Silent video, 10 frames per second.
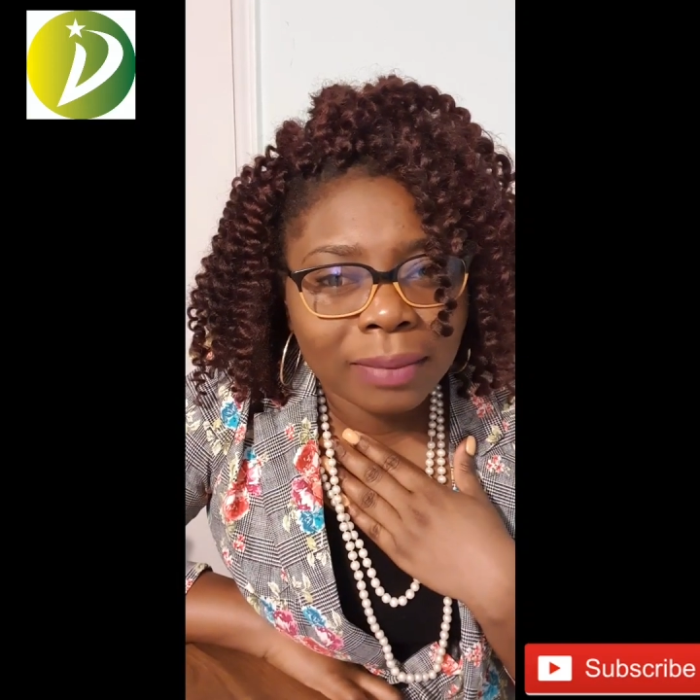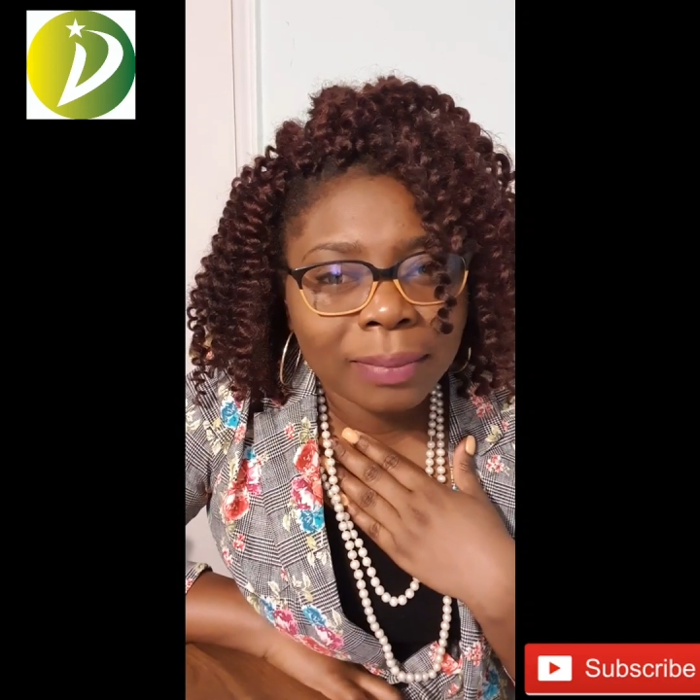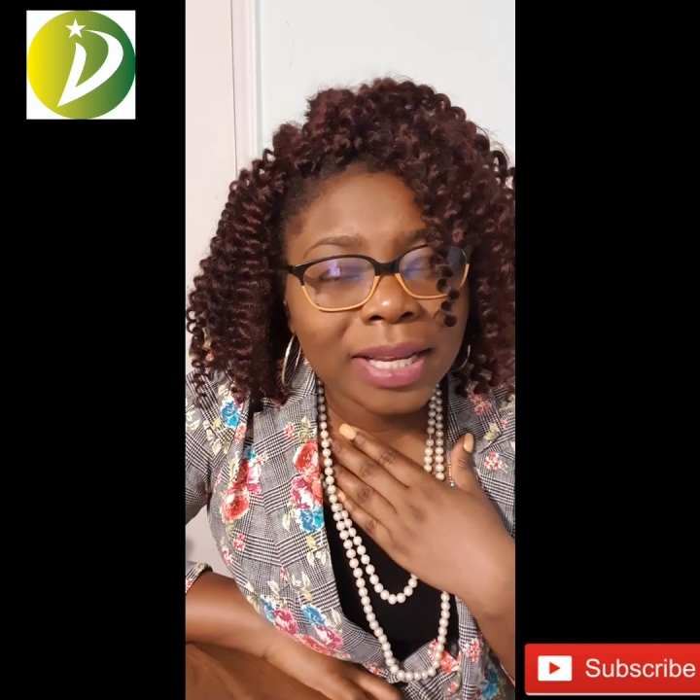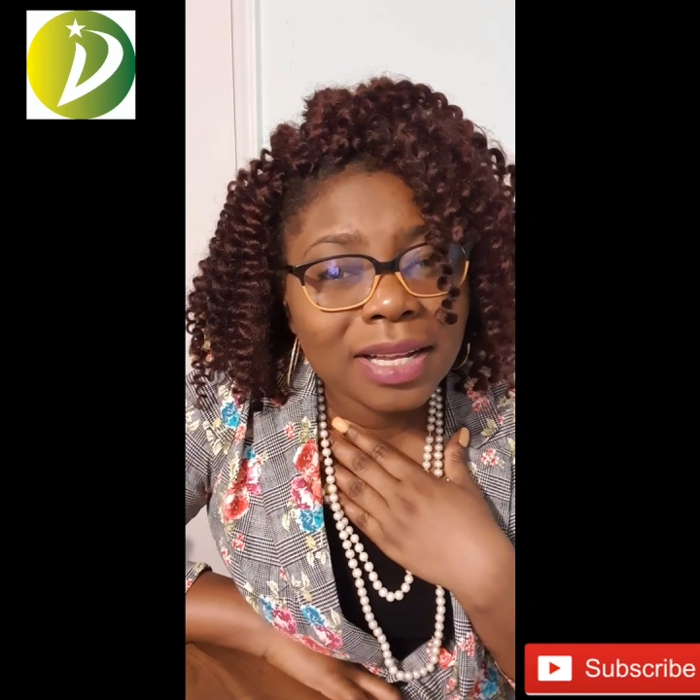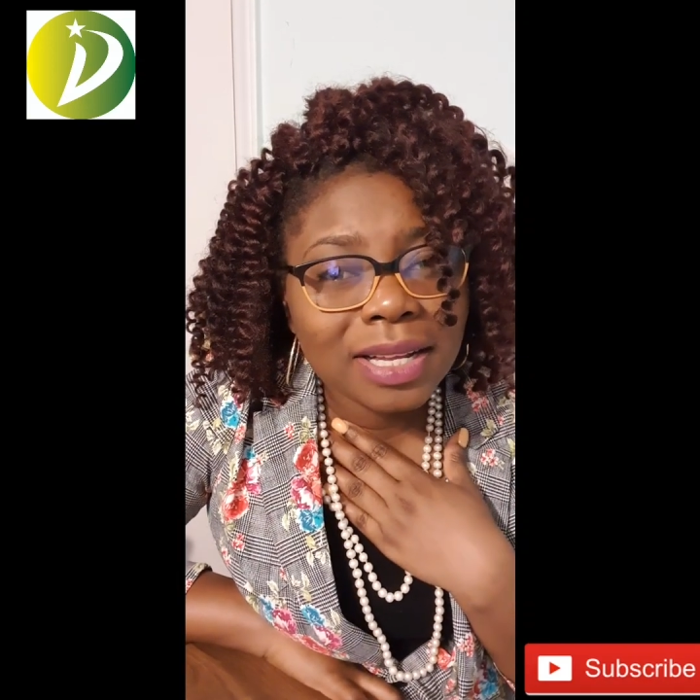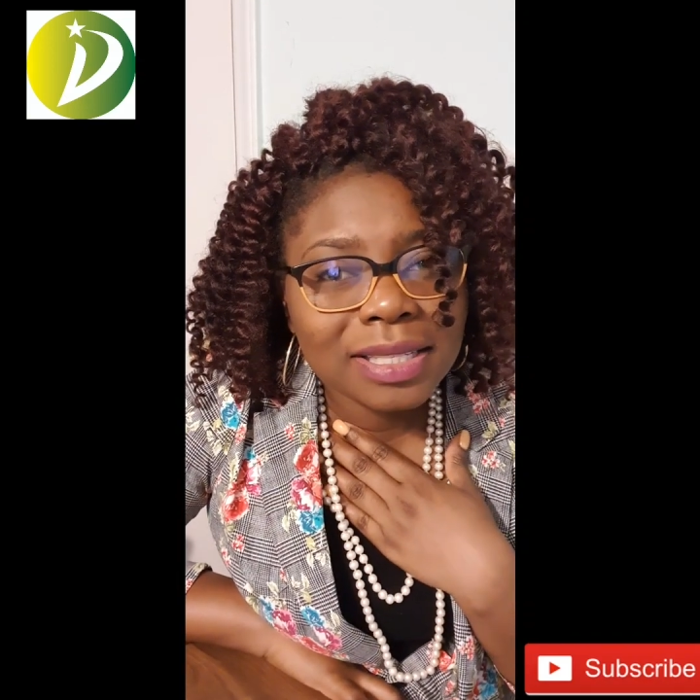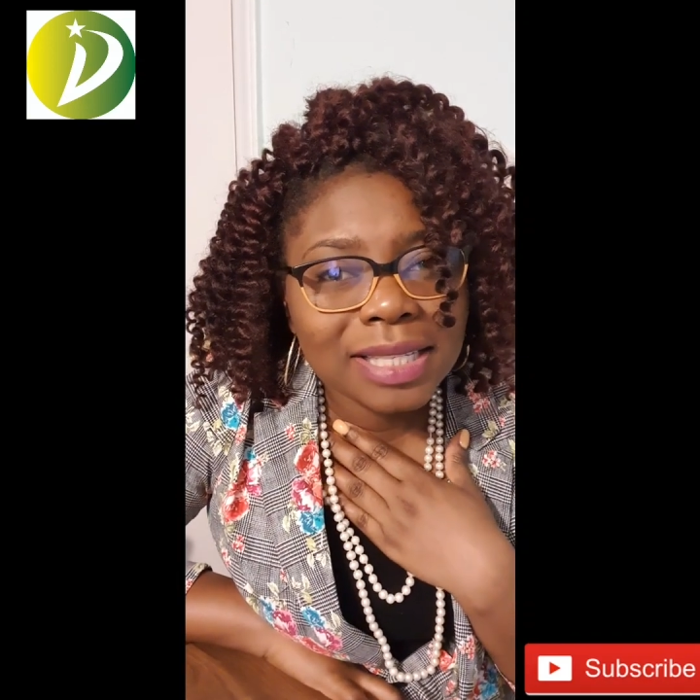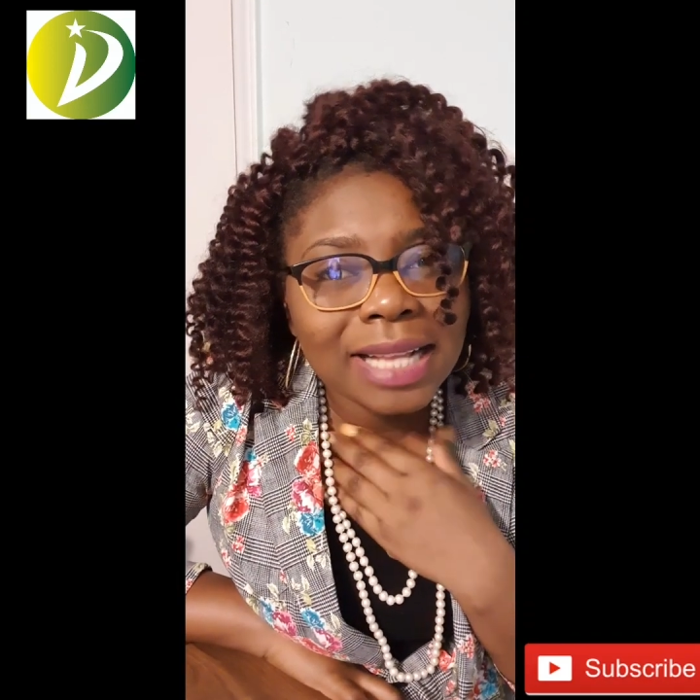because a